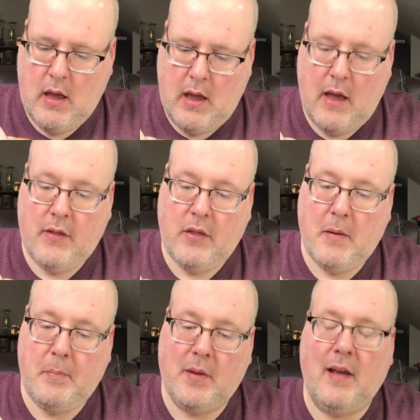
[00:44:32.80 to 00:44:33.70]
in the
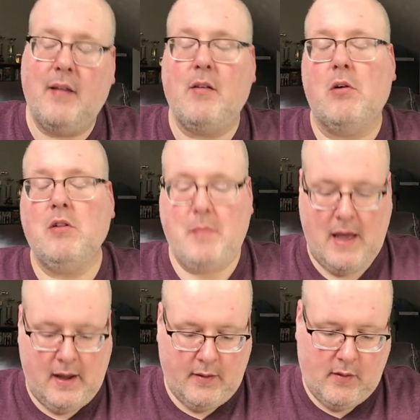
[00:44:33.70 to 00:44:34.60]
Petite Silk
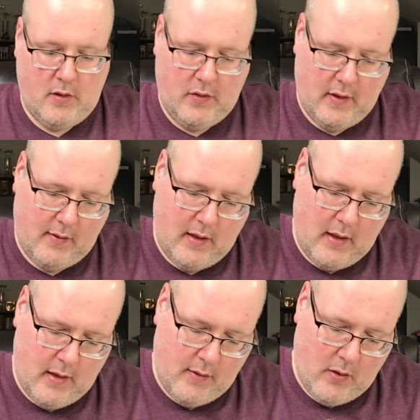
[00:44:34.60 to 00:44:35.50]
Maze. This
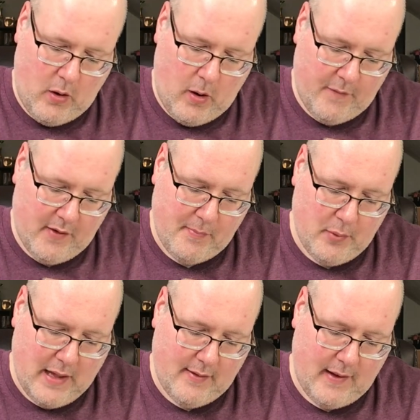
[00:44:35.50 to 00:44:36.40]
is Harvest
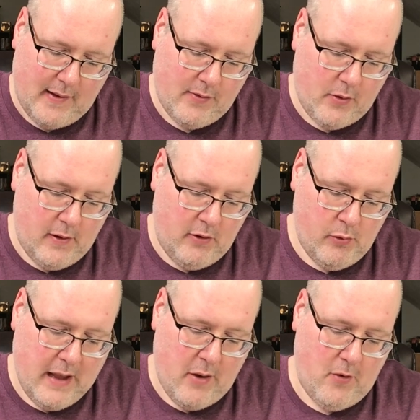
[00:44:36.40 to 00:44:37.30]
Blessings 32
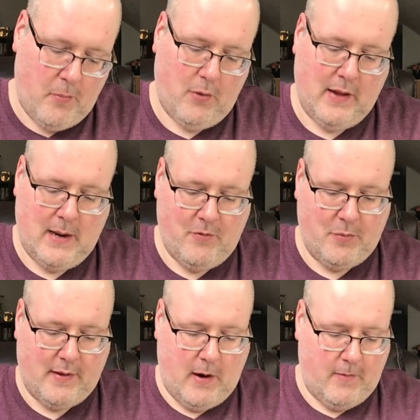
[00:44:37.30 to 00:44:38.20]
count opal linen from
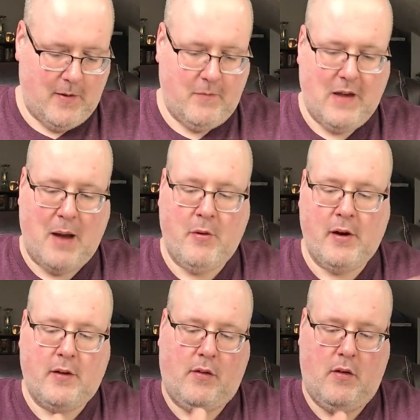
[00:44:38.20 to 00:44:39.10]
Seraphim
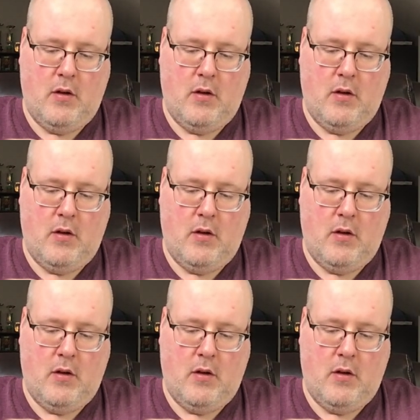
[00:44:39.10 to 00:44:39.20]
Fabrics.